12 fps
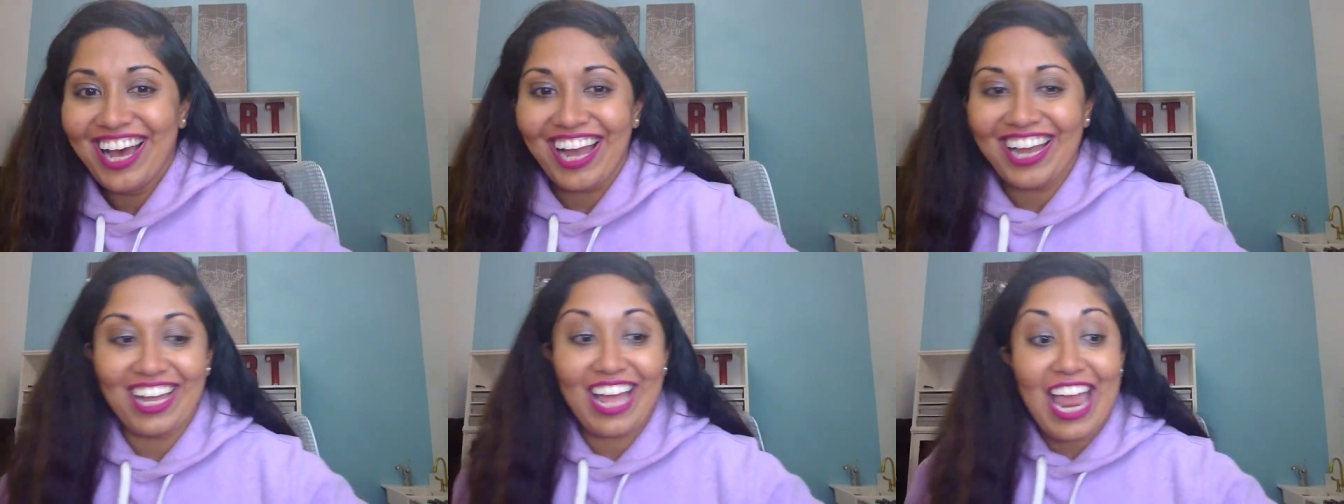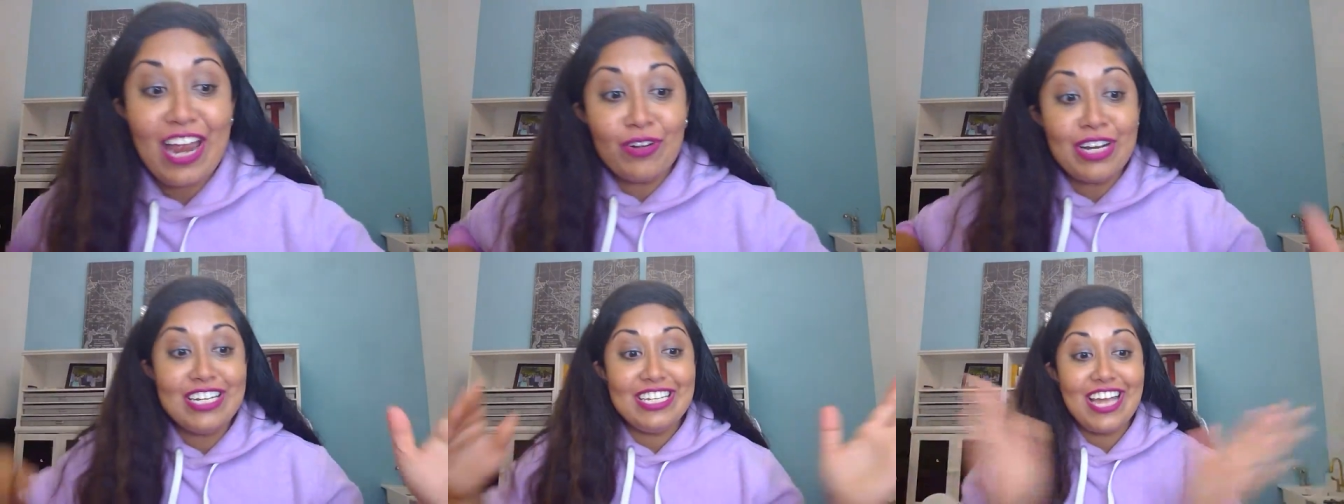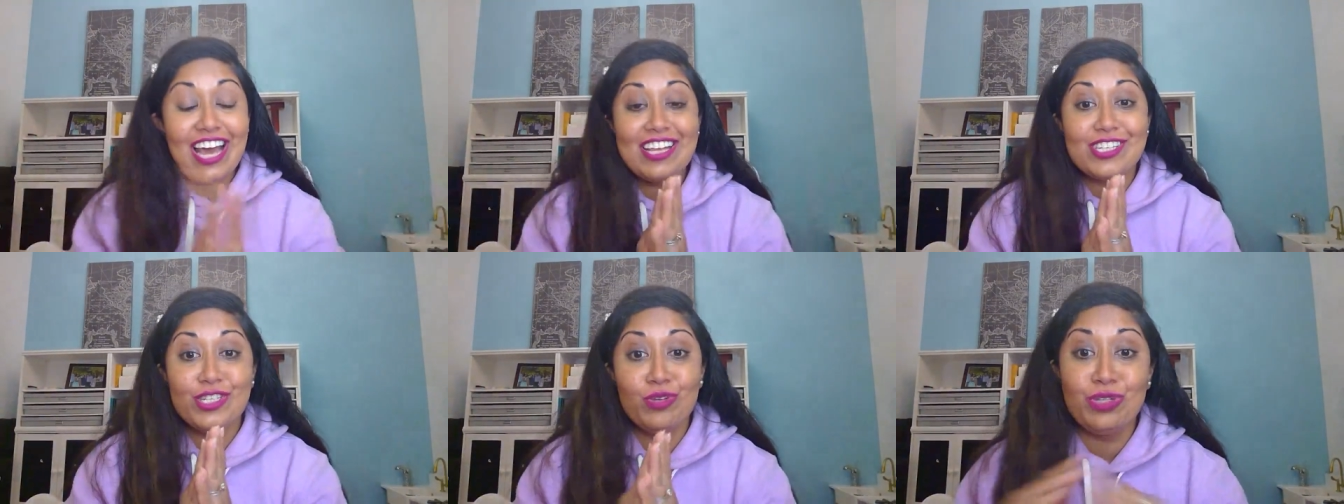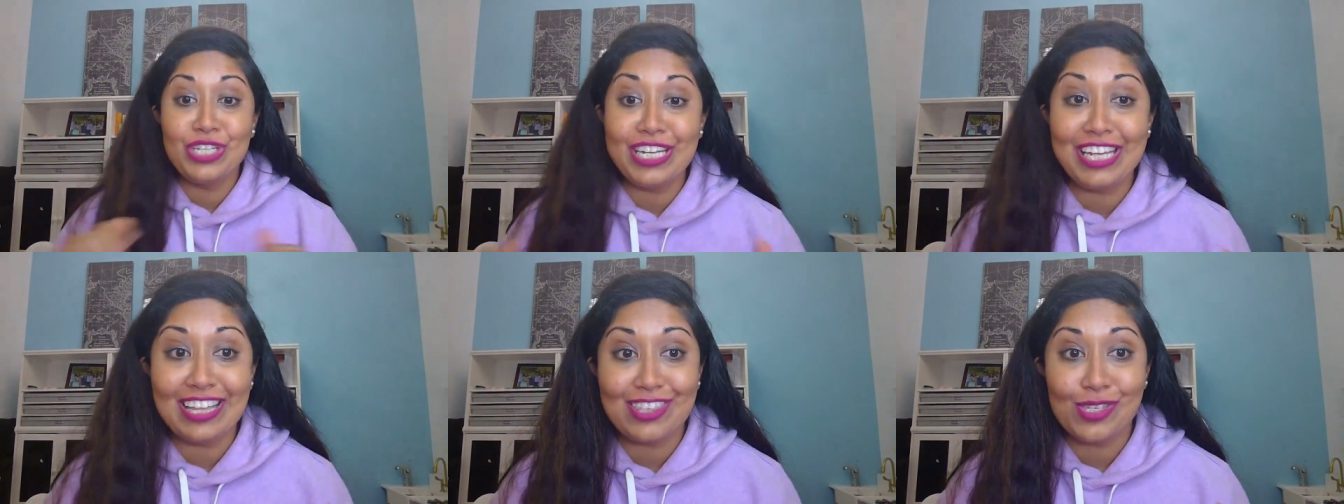I got Aaron. Yes, you did
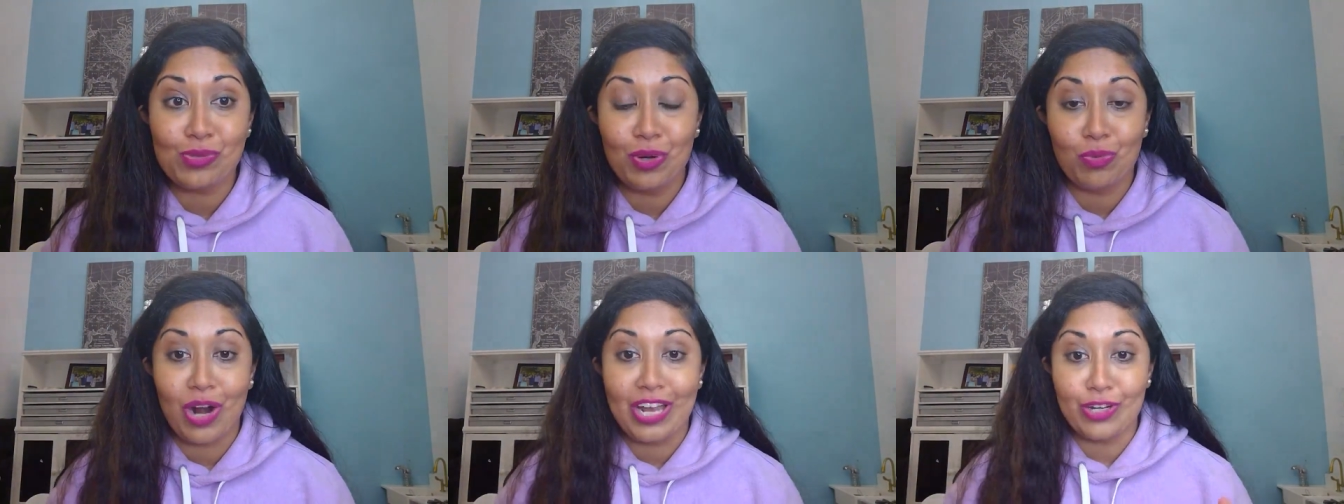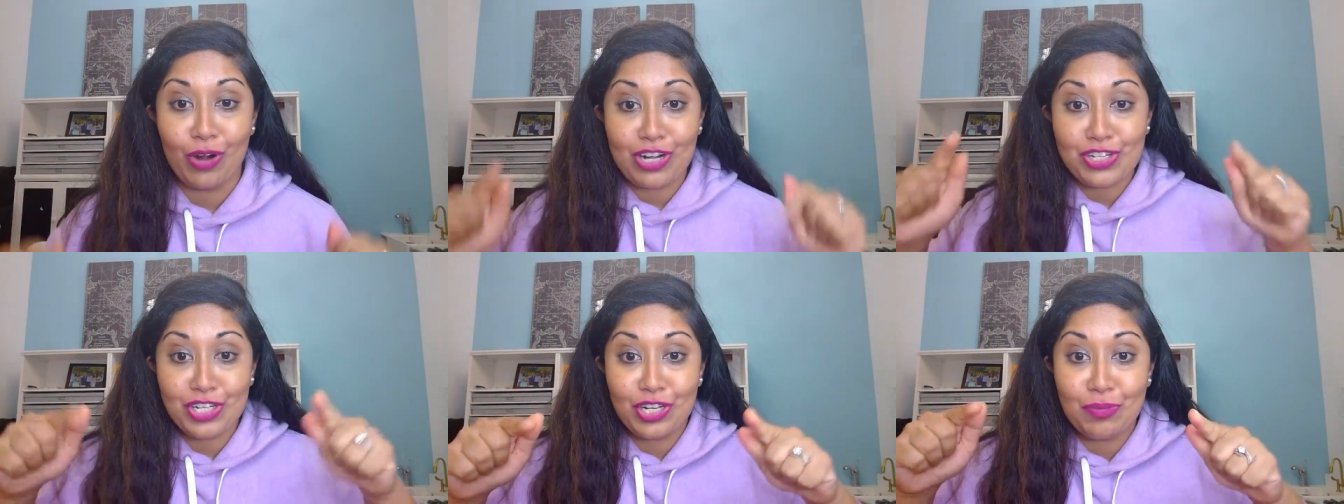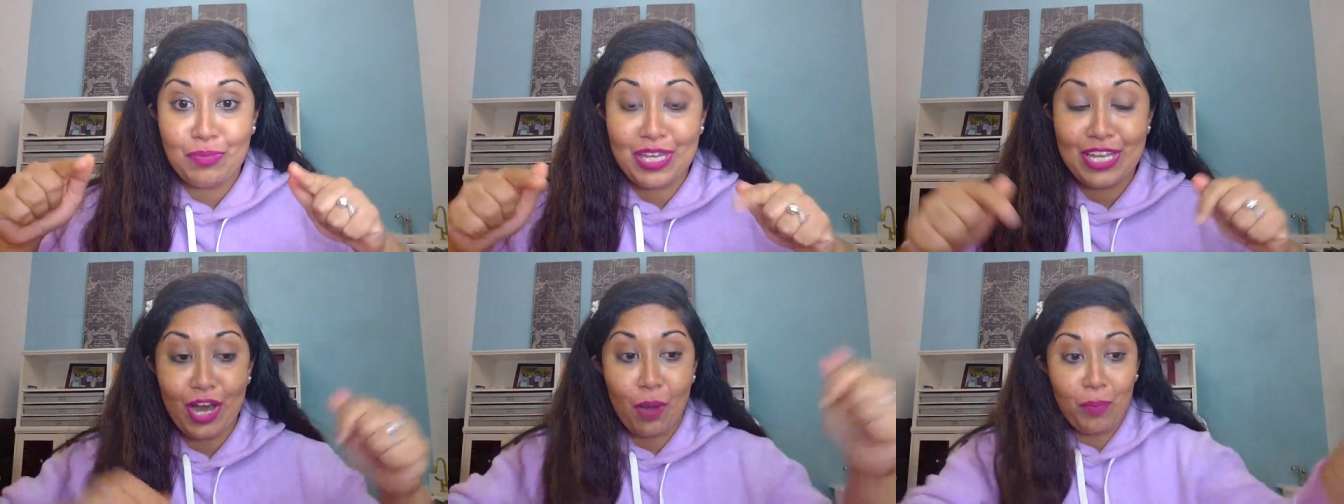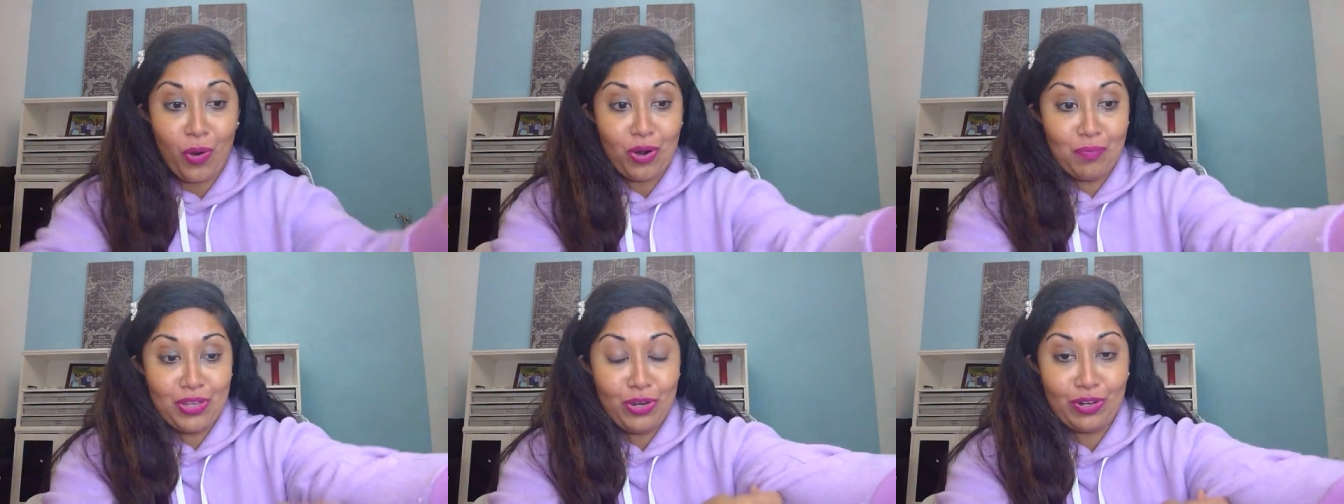get this one right. You're actually going to be a part
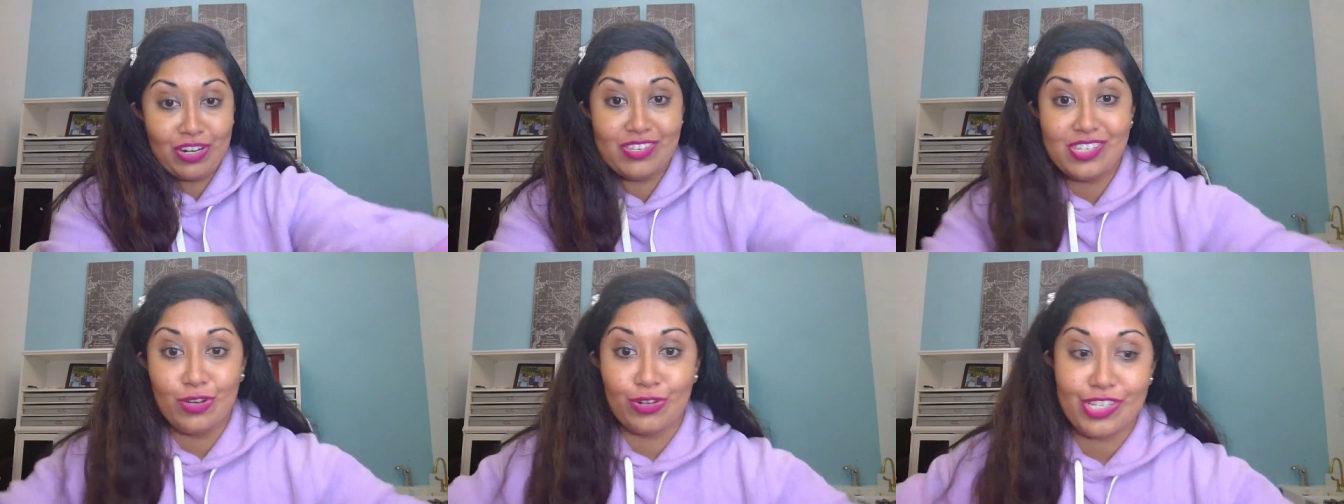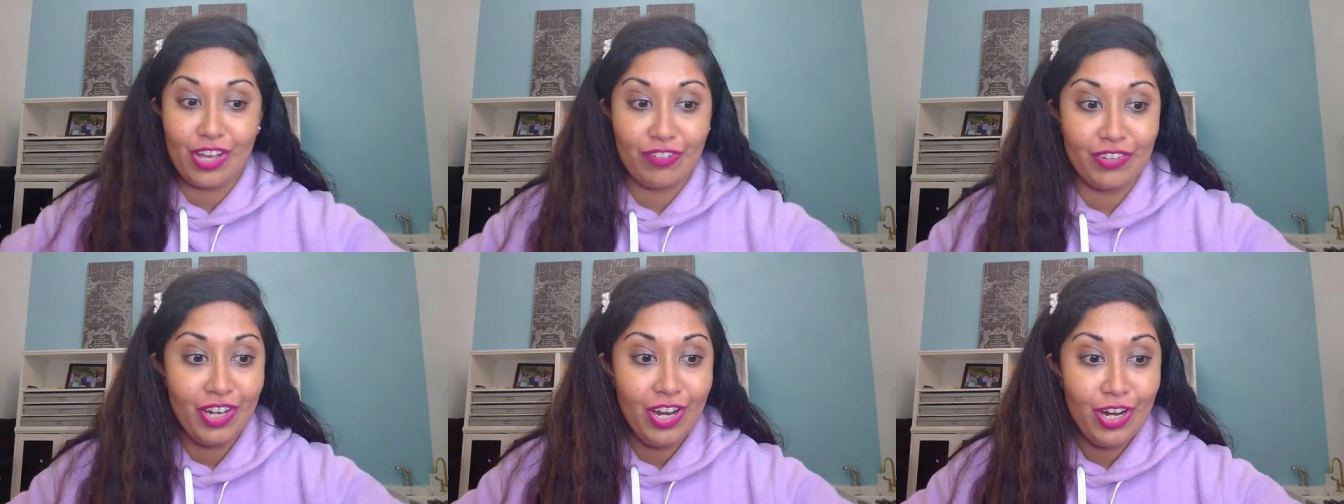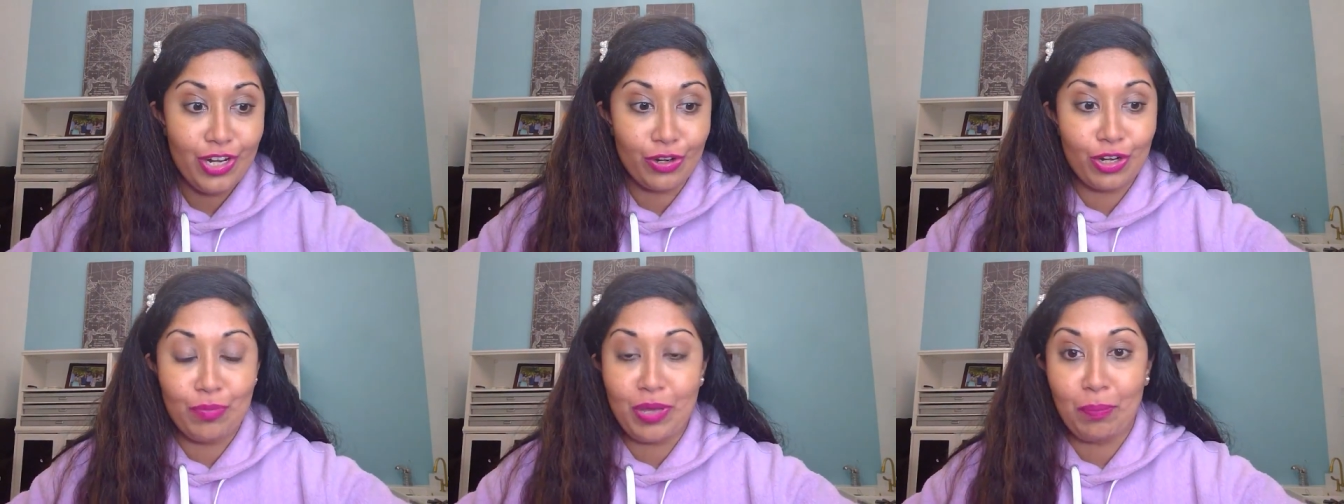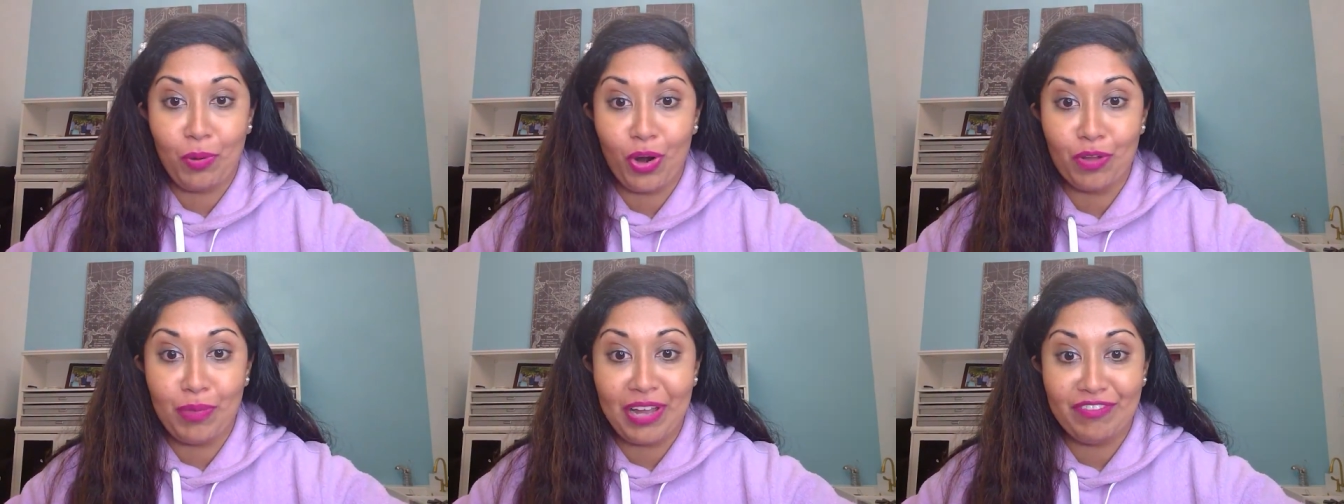of it. You're going to see yourself. You're going to be a part
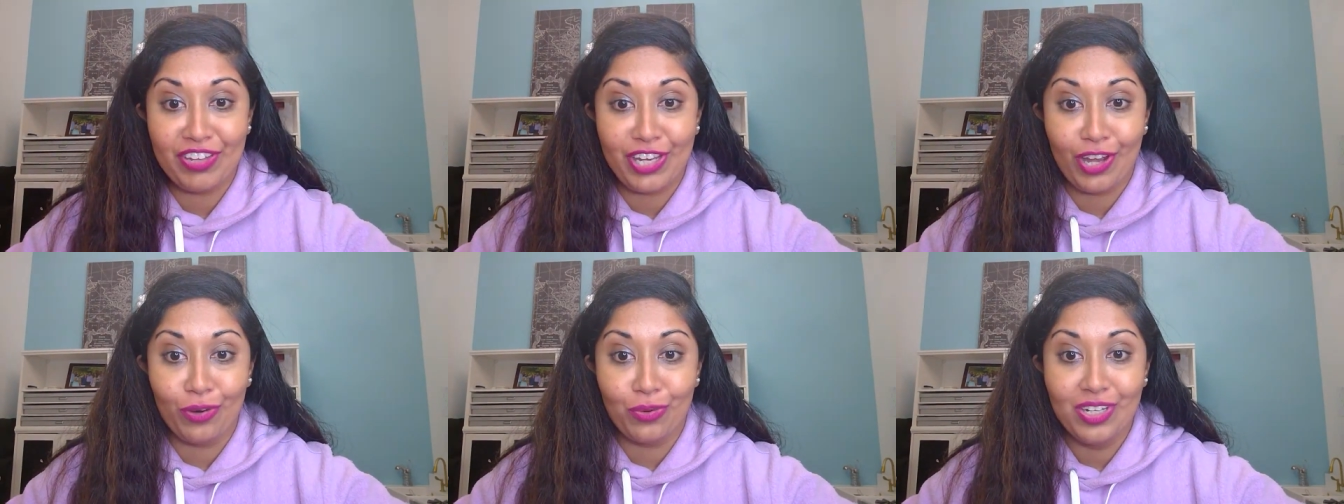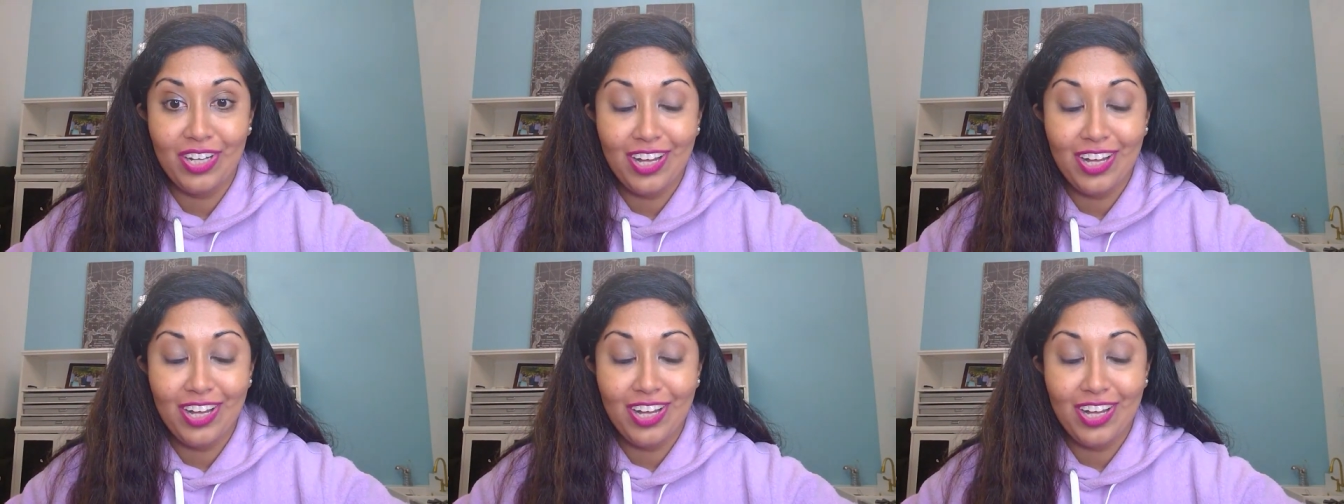of my video.